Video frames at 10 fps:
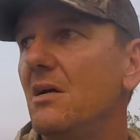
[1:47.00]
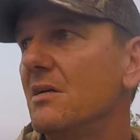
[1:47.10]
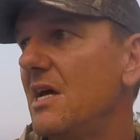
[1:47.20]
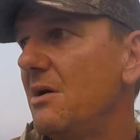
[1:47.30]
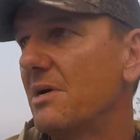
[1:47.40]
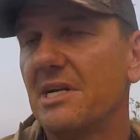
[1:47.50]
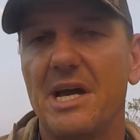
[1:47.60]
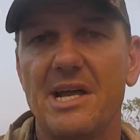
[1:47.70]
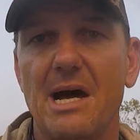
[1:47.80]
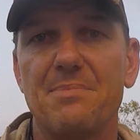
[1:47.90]
yeah, we're going to
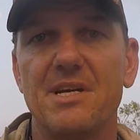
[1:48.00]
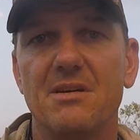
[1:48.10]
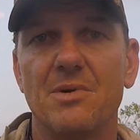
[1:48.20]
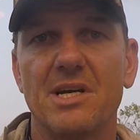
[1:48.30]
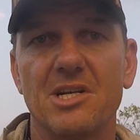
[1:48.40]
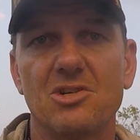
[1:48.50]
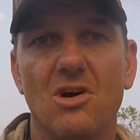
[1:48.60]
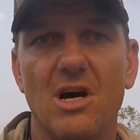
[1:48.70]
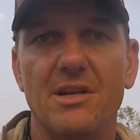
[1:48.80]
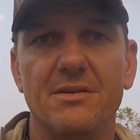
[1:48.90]
head up here and we're going to
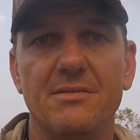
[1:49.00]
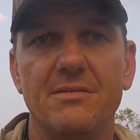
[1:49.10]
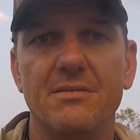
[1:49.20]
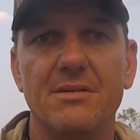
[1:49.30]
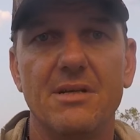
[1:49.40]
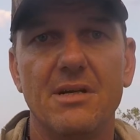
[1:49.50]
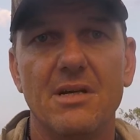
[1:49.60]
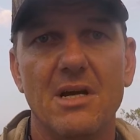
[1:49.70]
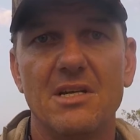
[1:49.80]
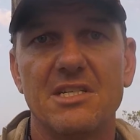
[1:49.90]
try and
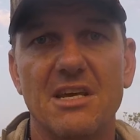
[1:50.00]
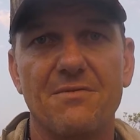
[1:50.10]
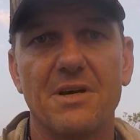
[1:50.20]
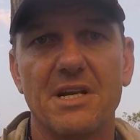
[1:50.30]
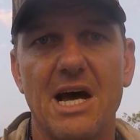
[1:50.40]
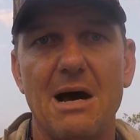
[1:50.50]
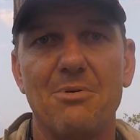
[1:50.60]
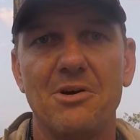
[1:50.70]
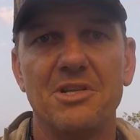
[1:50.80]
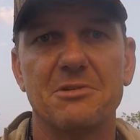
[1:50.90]
see if we can
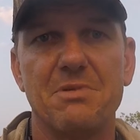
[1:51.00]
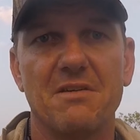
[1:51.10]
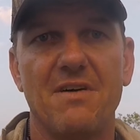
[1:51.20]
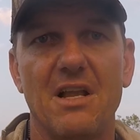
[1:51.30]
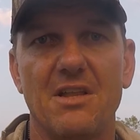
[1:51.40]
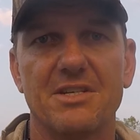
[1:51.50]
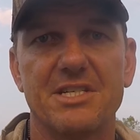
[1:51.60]
harpoon this big fella this